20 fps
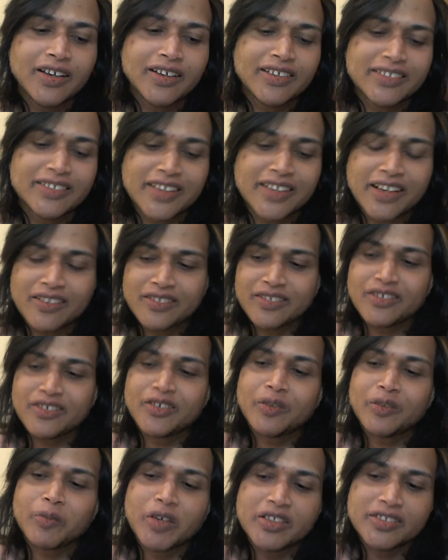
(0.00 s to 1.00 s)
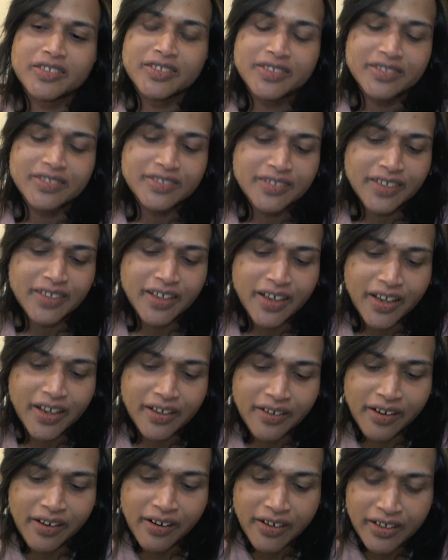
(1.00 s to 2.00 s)
because I don't know about this
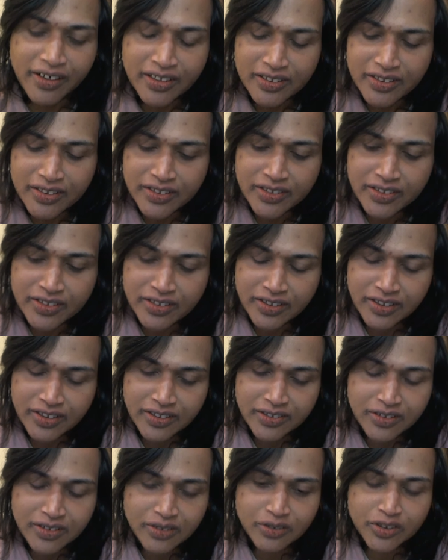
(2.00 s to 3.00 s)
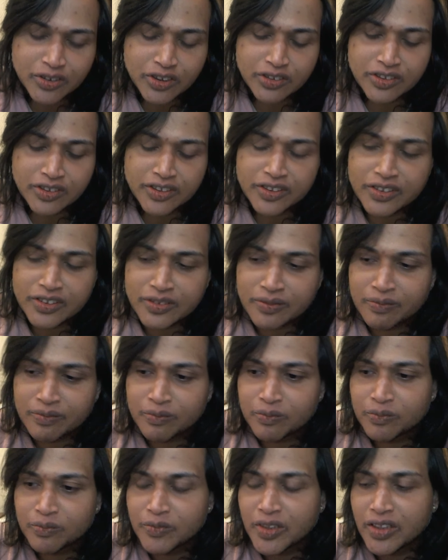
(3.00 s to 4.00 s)
anarchist
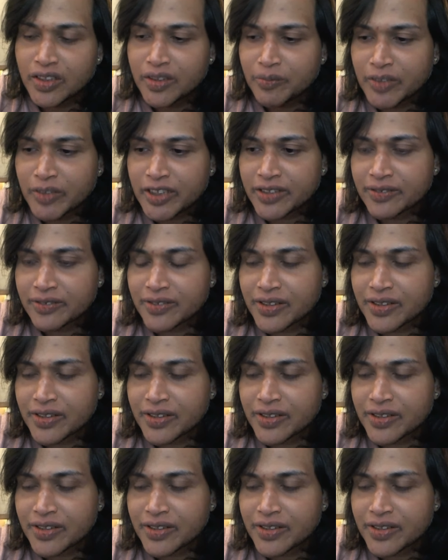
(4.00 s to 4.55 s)
socialism. I mean,